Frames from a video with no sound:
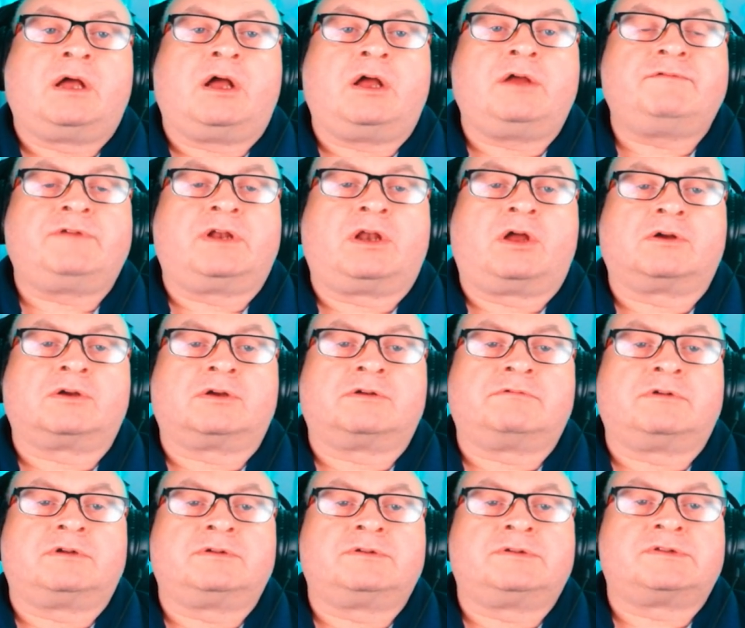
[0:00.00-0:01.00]
over longer
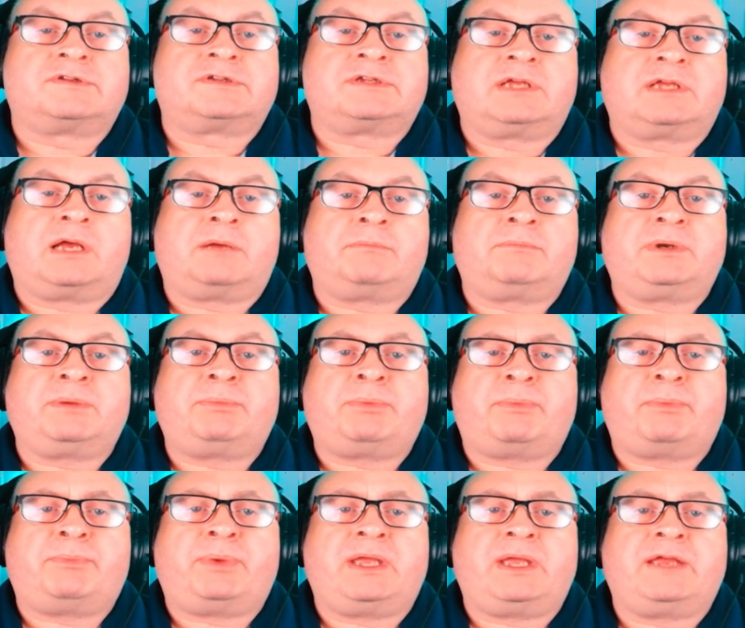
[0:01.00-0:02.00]
runs, and be
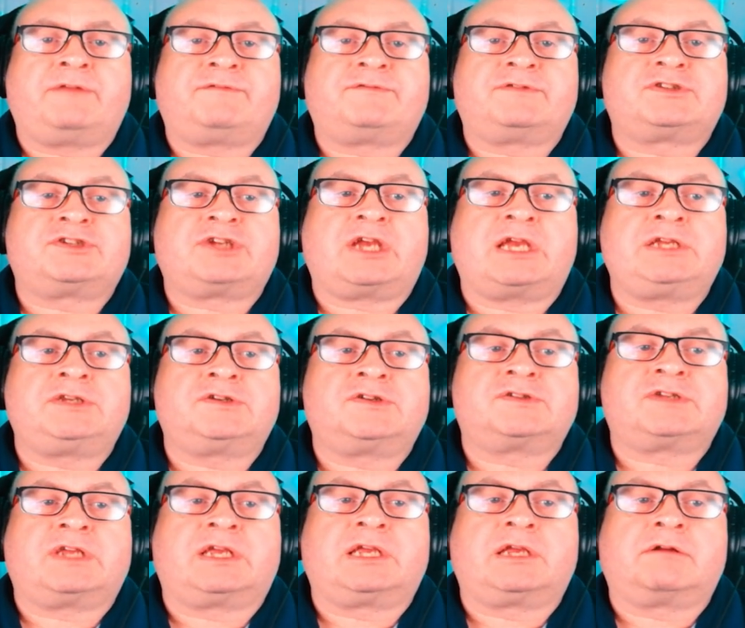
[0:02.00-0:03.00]
prepared for
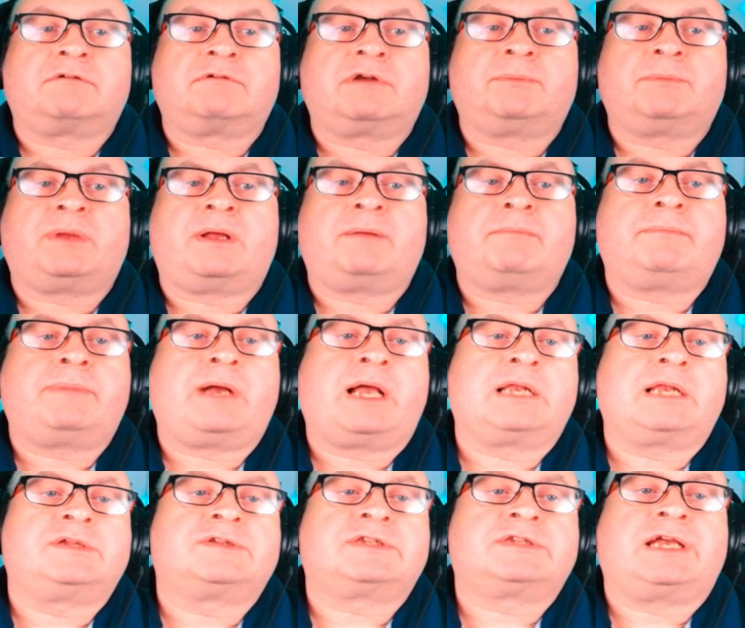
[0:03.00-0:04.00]
changes in grip and
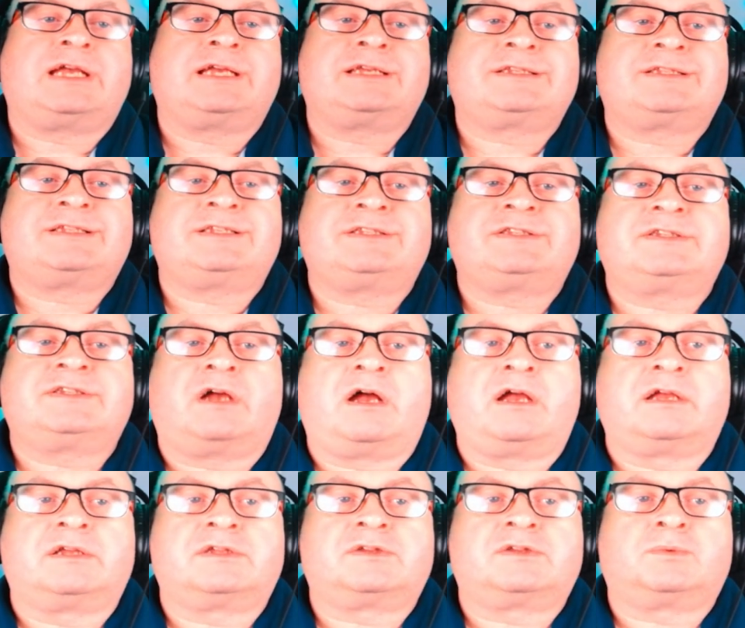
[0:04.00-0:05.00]
balance as the
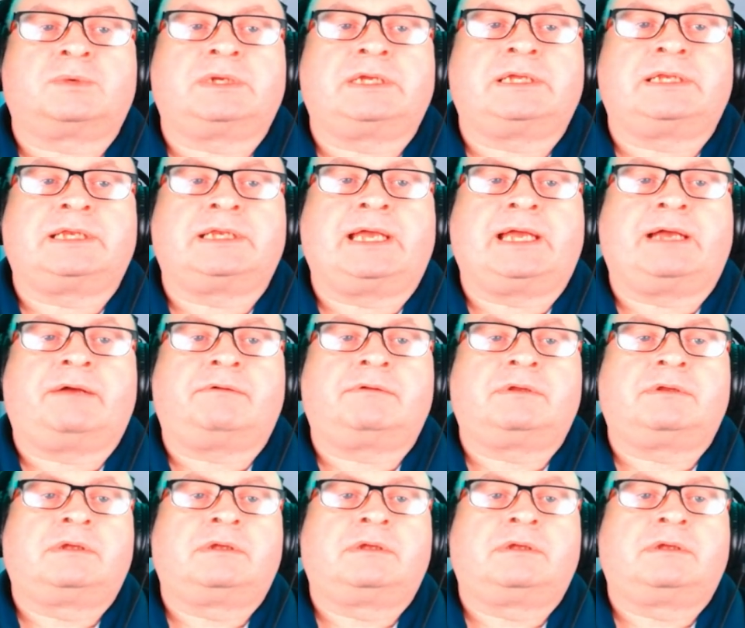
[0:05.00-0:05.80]
tyres wear down.